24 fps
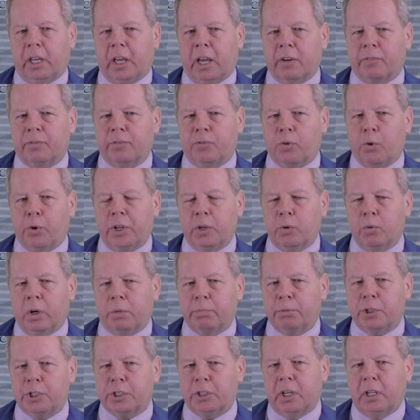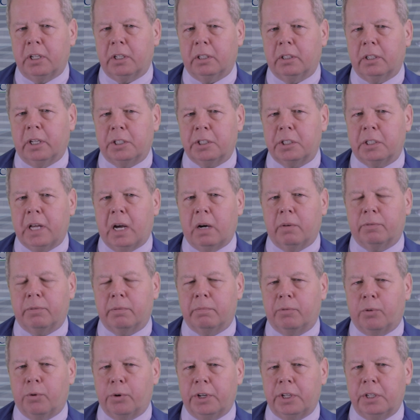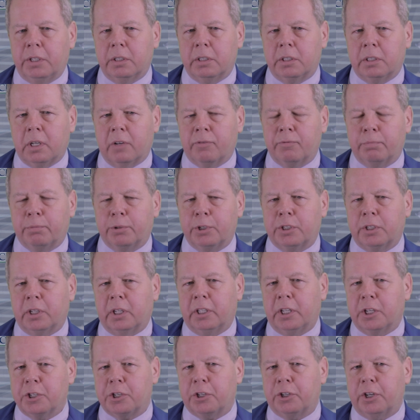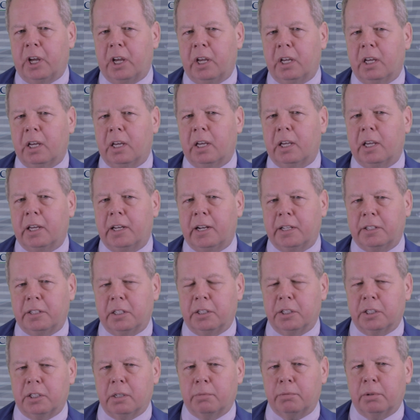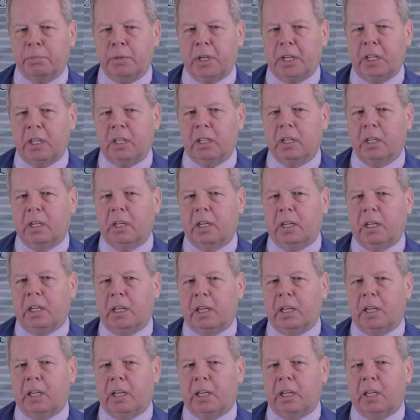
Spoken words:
at 41%, that's down from 47% yesterday, and at the December meeting